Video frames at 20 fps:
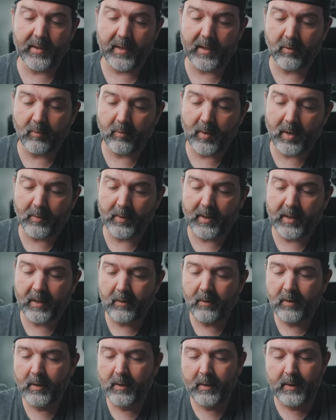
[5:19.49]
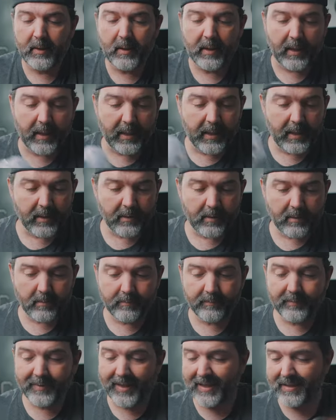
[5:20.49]
that out while we're here. And
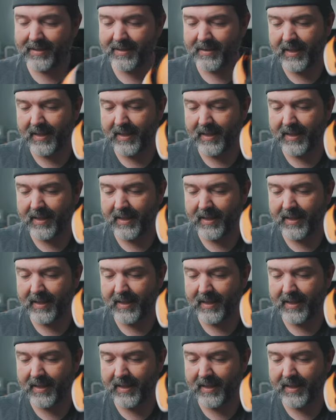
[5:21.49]
that's,